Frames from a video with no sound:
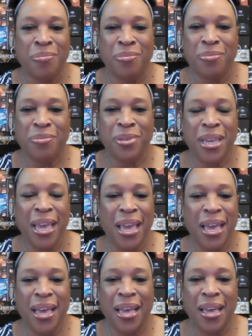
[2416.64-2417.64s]

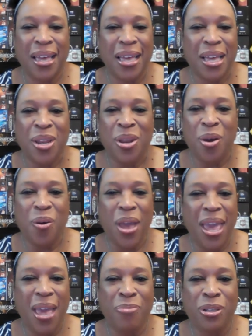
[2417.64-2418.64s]
Yeah, no
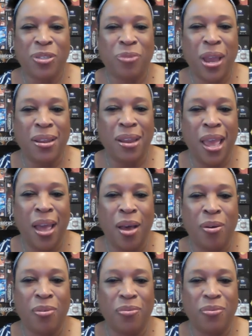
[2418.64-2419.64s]
habits right
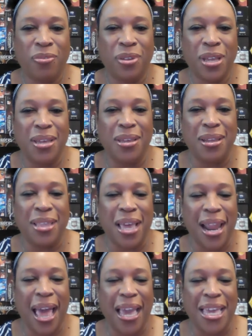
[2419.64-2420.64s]
now that
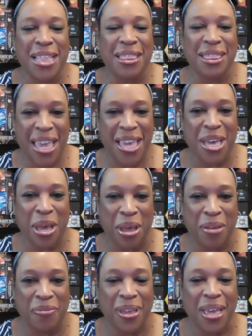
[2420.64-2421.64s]
I can think
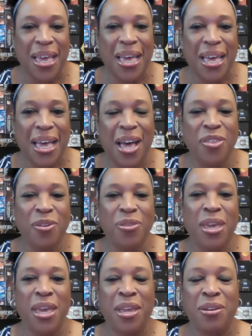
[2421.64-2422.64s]
of, other
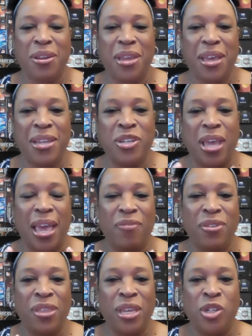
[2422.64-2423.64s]
than in
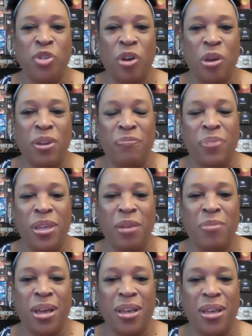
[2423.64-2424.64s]
having the enjoyment of beating
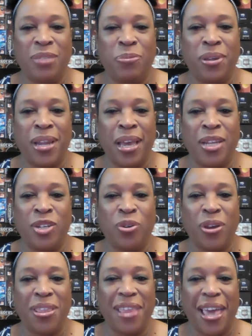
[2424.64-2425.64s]
my husband. I
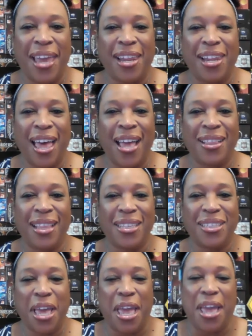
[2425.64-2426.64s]
enjoy that a lot. That's
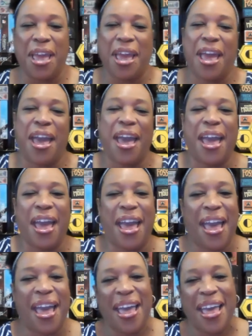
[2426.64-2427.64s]

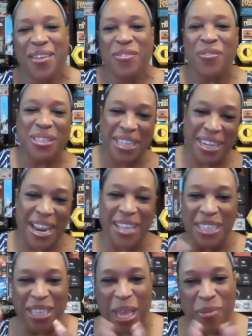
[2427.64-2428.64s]
when we sit at the
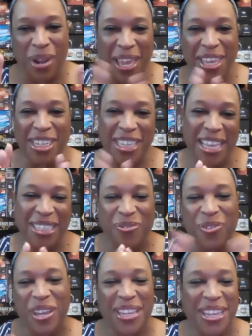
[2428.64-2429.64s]
table, I get a chance to
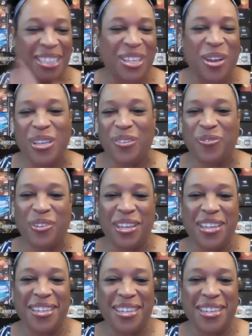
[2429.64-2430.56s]
win. That's always fun.